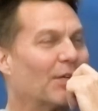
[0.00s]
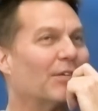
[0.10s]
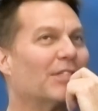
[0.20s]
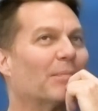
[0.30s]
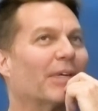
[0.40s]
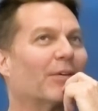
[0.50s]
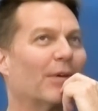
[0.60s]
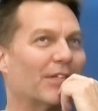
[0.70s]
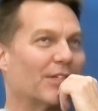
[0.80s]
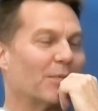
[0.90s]
here's the big
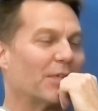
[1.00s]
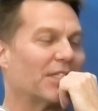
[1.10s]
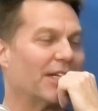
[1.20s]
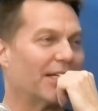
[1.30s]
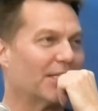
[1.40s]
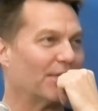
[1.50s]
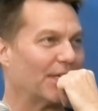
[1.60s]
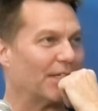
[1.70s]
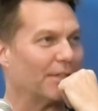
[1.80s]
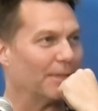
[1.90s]
question. What's next for
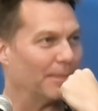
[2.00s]
you?